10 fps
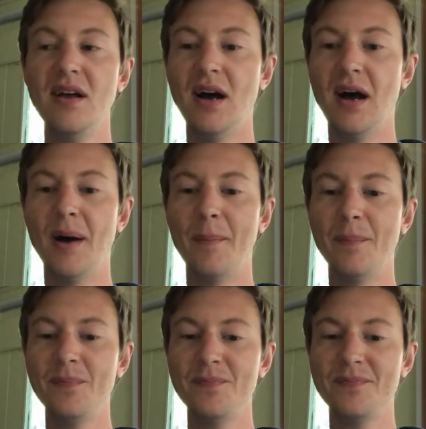
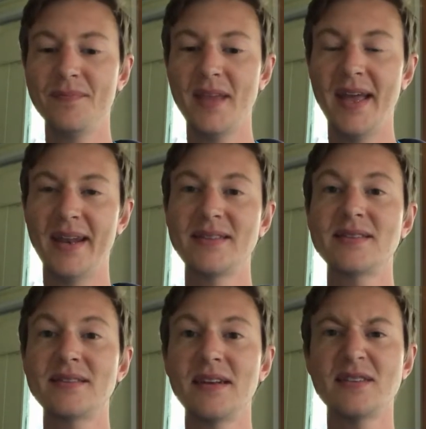And
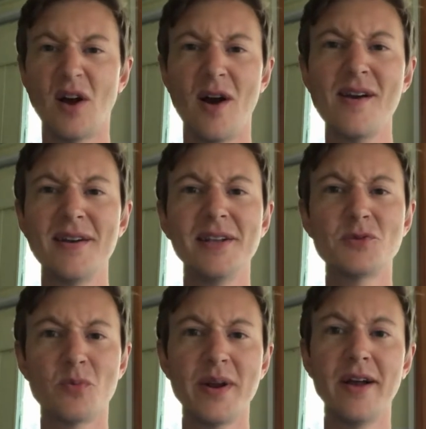it's hard and
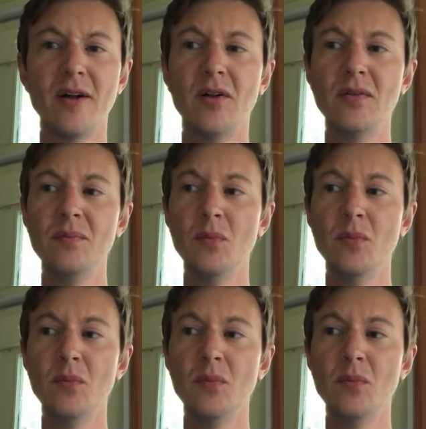it's real,